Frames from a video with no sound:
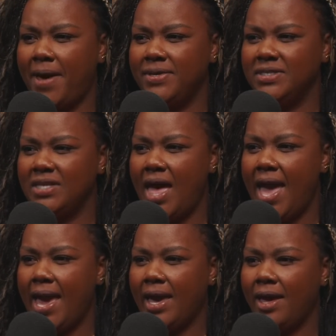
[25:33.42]
I was
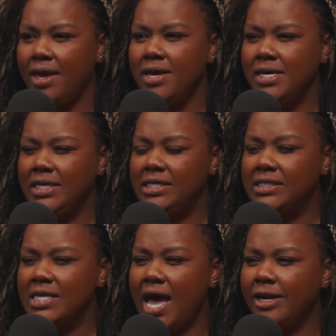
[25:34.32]
like,
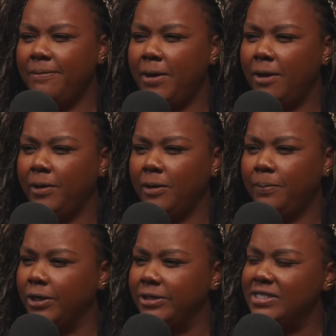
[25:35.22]
he's not a public
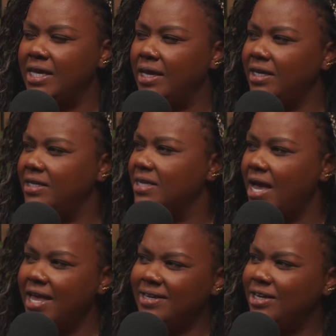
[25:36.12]
person. He's
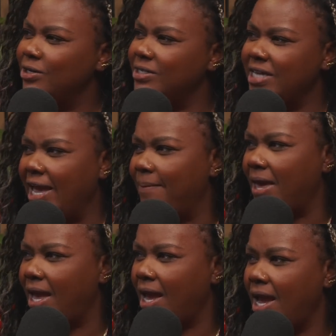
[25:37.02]
not in
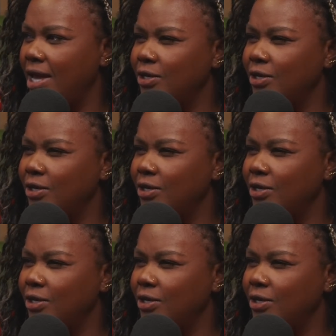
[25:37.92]
entertainment.